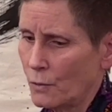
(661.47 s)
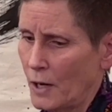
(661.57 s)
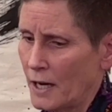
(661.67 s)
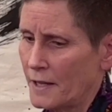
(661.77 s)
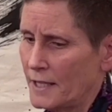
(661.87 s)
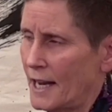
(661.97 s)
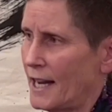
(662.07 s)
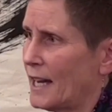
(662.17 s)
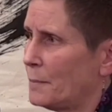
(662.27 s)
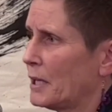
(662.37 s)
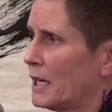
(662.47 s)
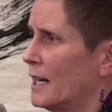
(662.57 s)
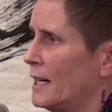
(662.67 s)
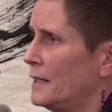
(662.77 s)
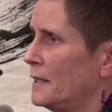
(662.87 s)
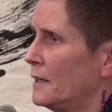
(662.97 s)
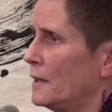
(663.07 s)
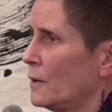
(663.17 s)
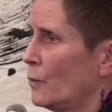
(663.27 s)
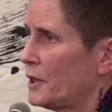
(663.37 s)
to where the day had begun
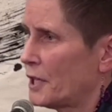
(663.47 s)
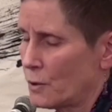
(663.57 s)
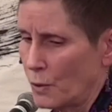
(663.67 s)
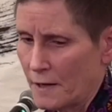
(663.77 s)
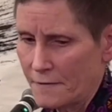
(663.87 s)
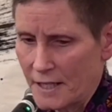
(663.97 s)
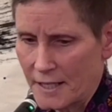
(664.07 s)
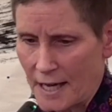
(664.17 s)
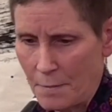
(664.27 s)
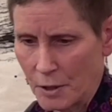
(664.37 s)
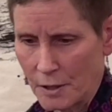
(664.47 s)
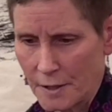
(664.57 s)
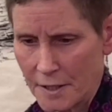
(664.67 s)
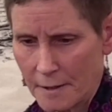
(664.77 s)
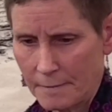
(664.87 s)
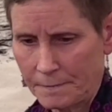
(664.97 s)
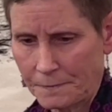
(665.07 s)
with the 12 disciples.